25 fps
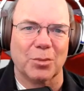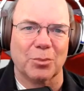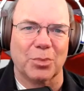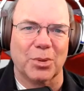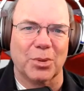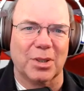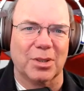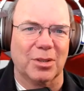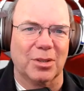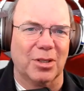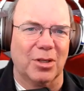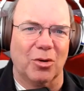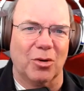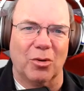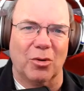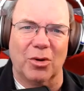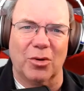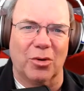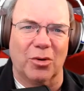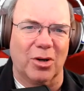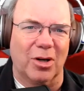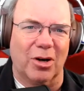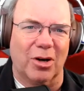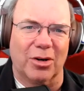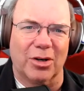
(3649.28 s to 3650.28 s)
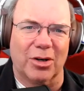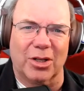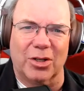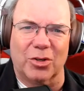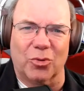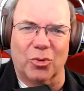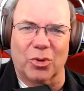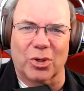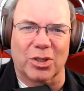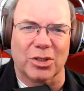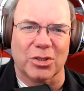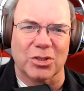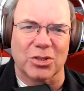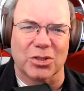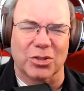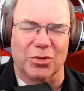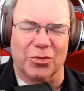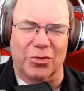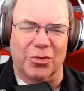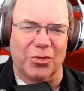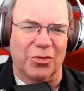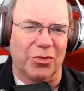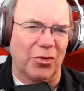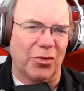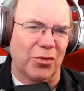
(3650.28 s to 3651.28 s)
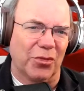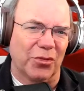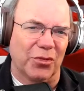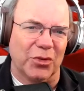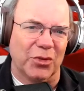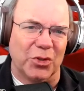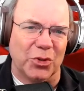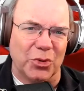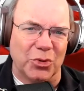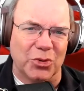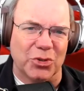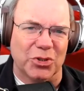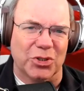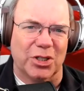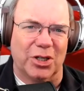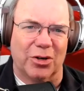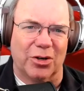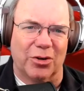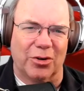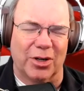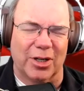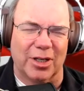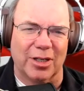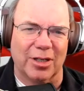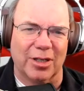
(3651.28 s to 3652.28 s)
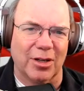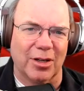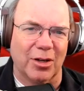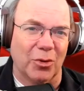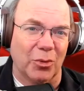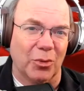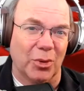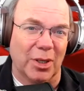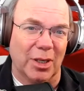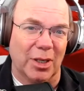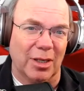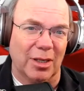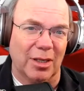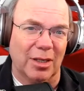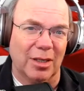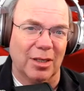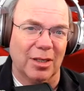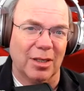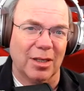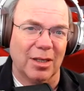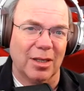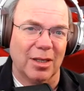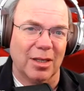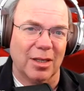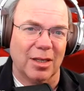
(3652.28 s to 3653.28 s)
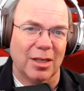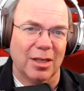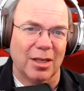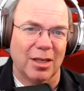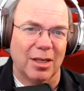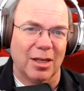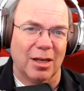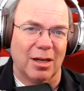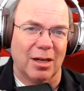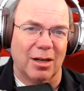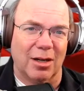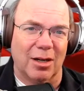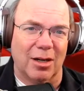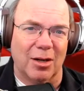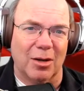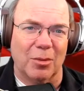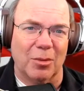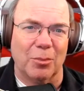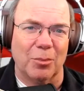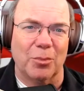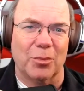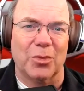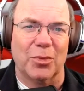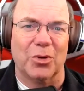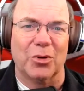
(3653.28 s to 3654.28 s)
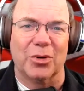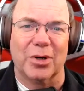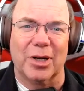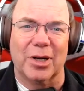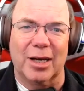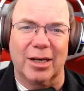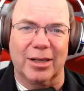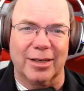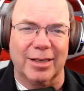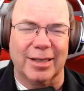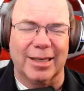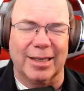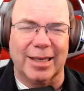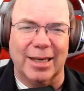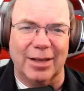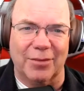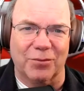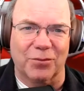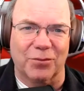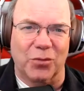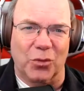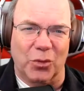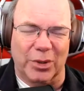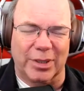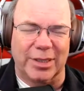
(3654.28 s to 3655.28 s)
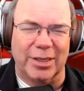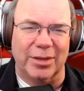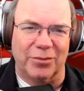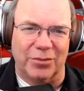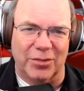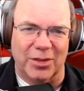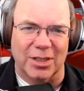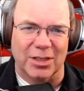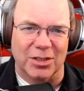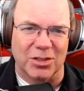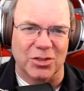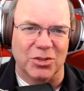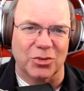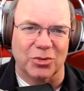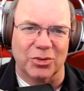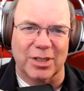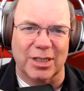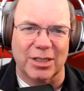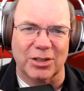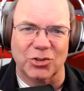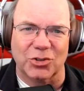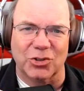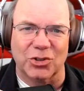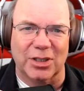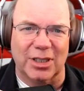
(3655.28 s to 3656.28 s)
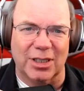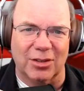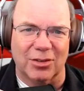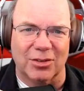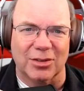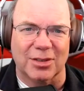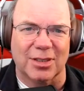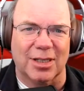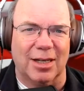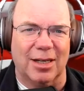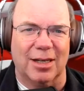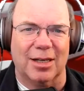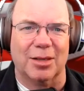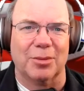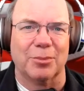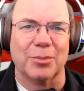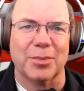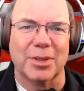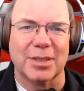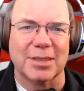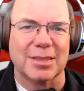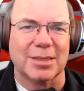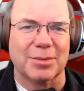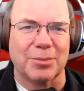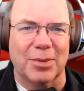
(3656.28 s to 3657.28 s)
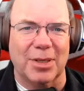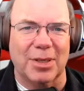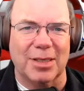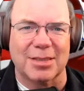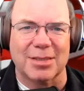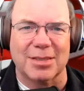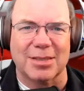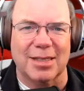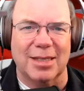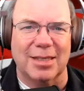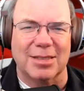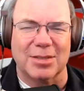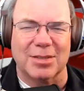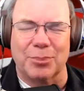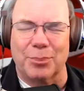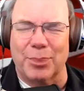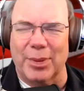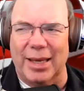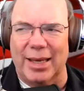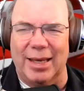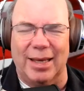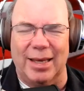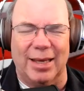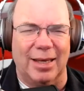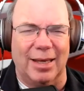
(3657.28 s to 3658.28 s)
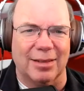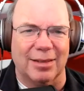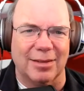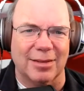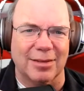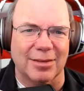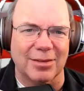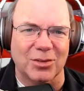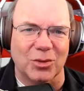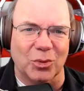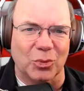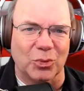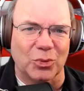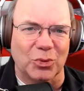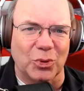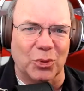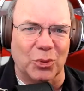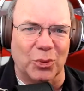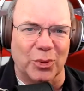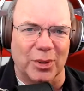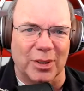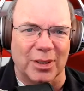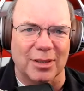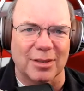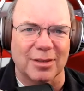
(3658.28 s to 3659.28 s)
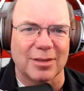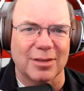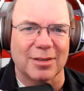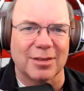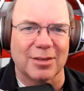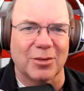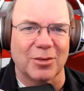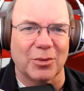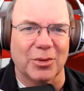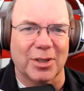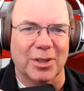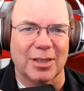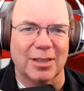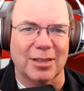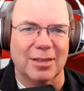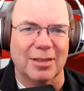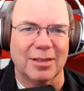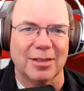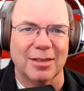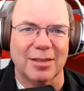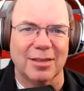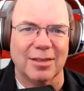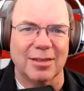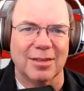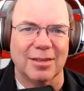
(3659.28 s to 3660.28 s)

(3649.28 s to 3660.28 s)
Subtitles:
But guardian or conservator, if you're a fiduciary, okay, you're not going to get forgiveness. You'll get jail time. It's bad. Don't do it. Okay.